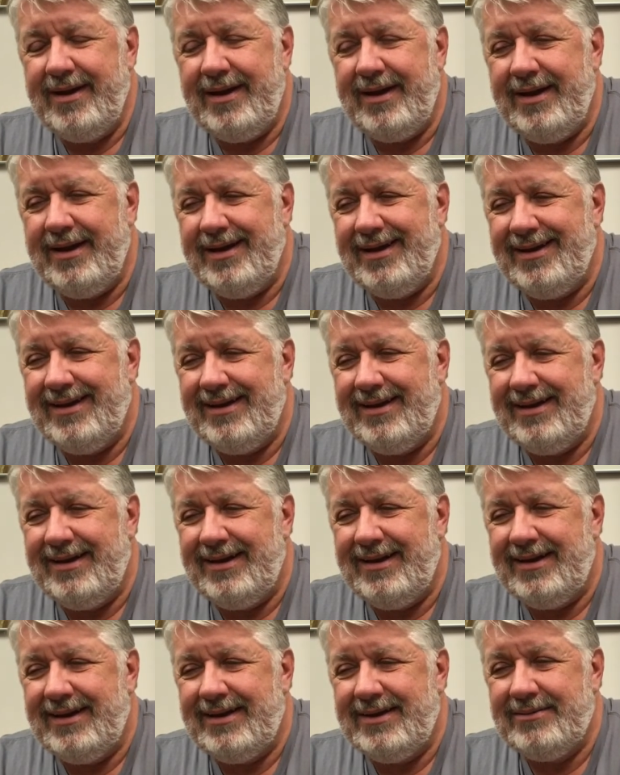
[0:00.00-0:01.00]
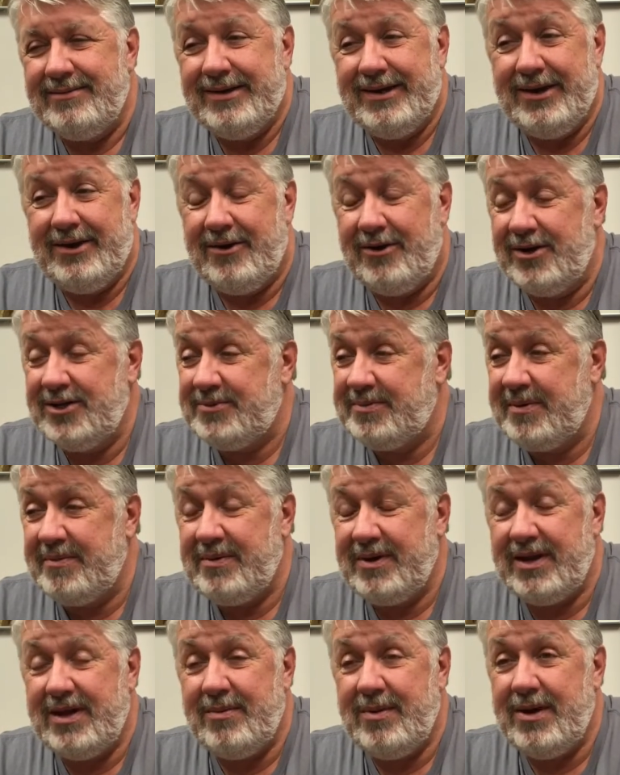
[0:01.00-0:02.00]
And I would encourage
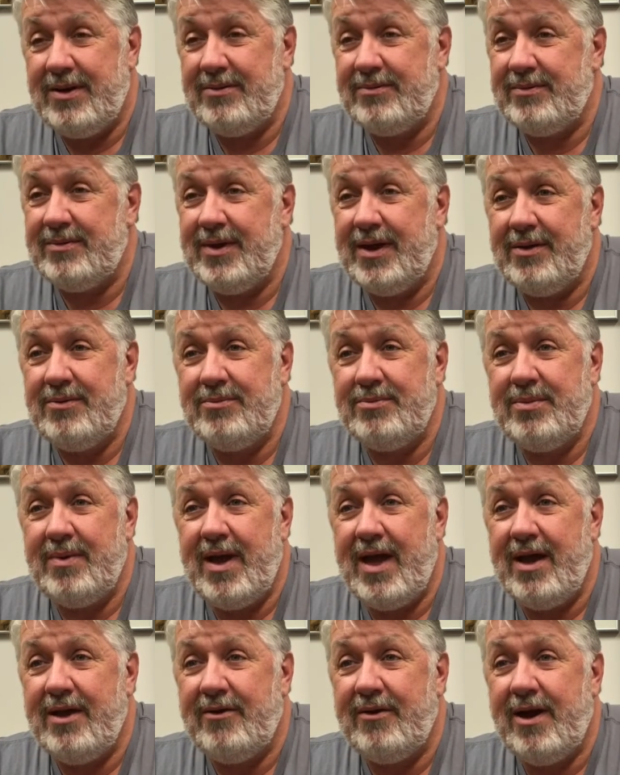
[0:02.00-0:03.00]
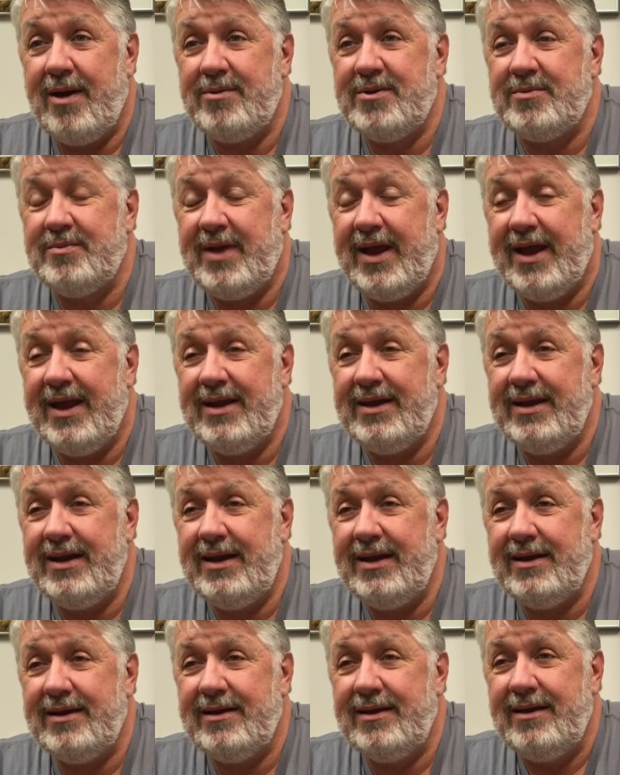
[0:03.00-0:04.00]
people to come out, grab some
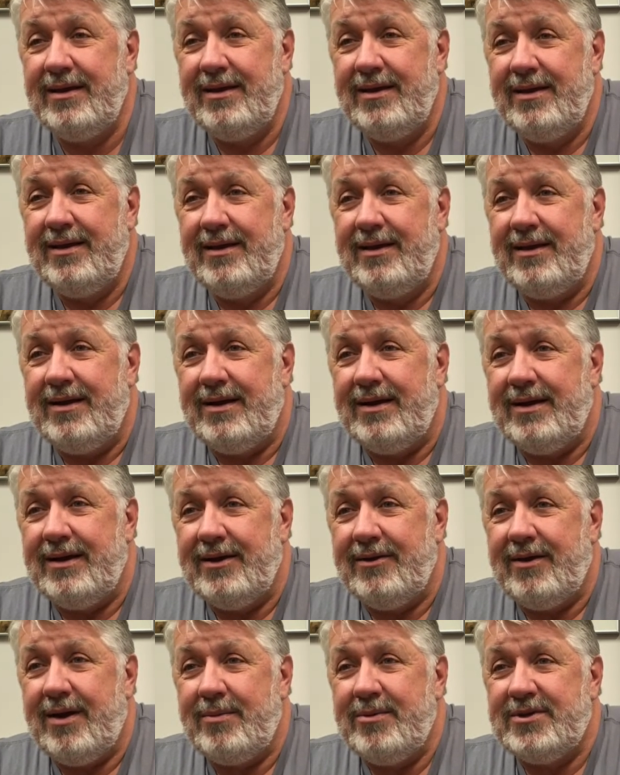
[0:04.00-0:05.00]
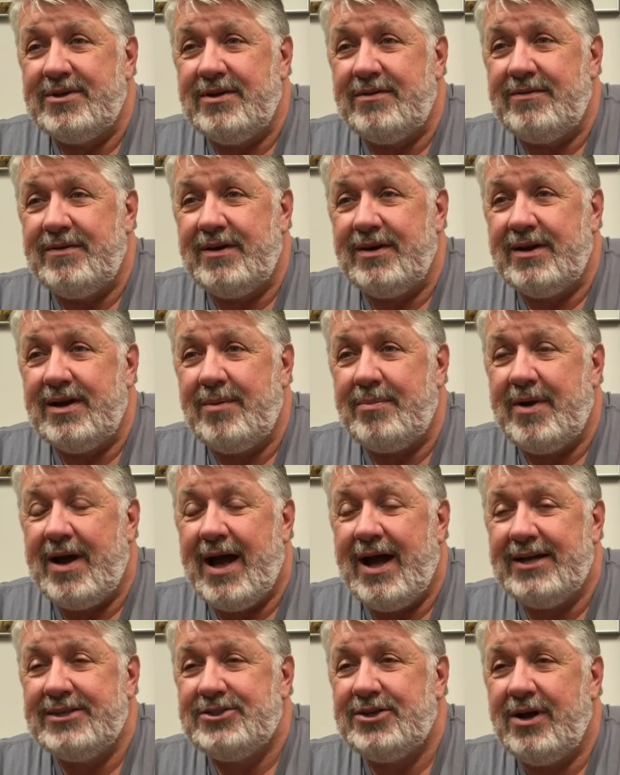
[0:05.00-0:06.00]
candy and grab yourself a cup of
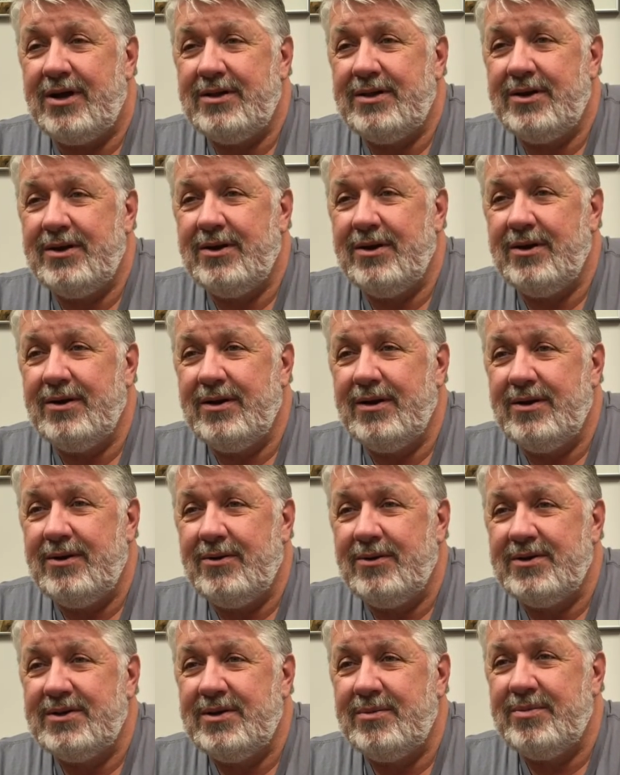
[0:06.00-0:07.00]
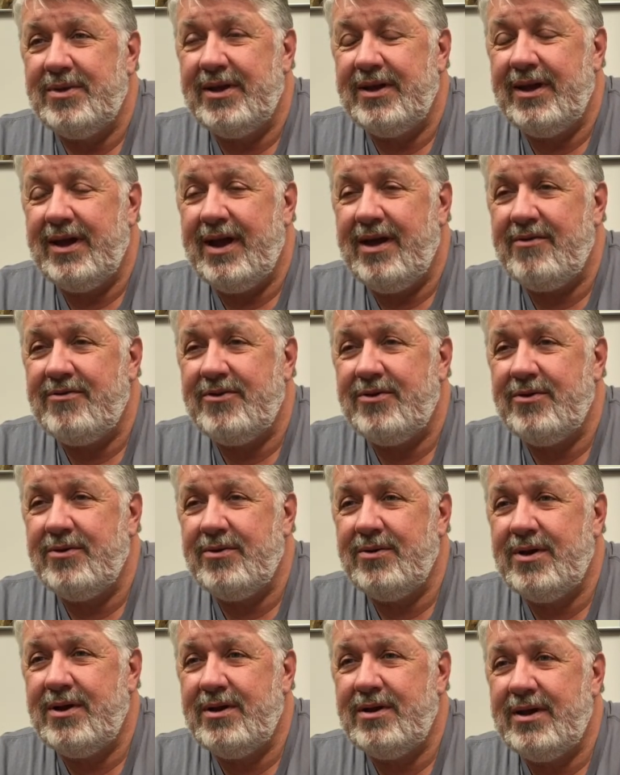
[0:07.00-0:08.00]
hot chocolate or something
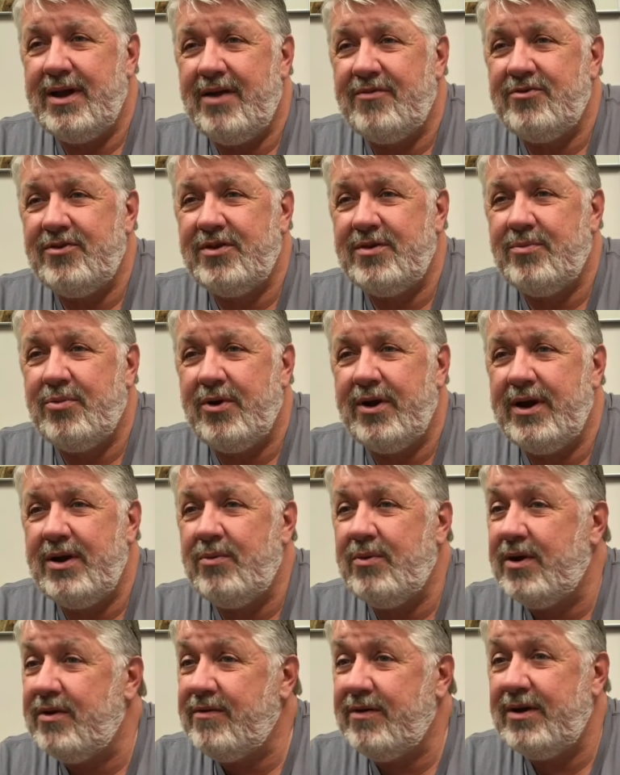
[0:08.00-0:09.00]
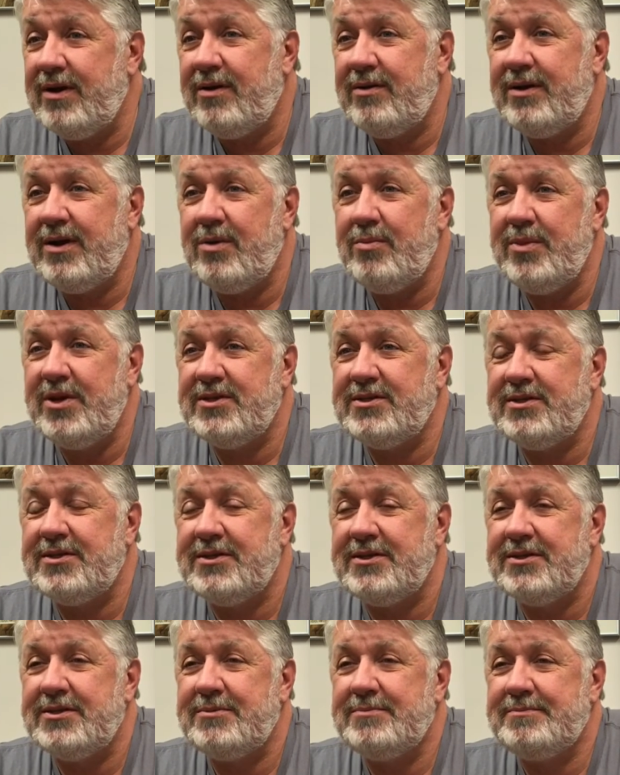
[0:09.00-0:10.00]
after the parade at one of our downtown
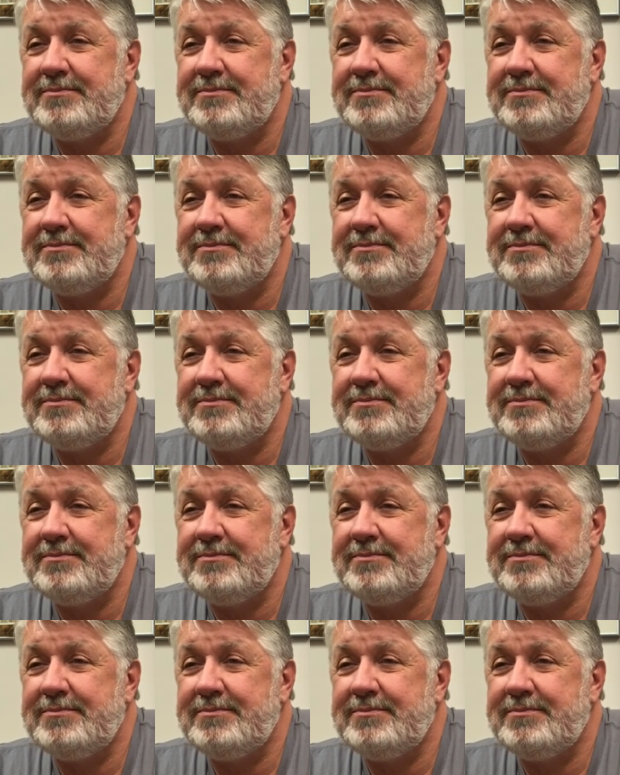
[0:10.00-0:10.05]
businesses.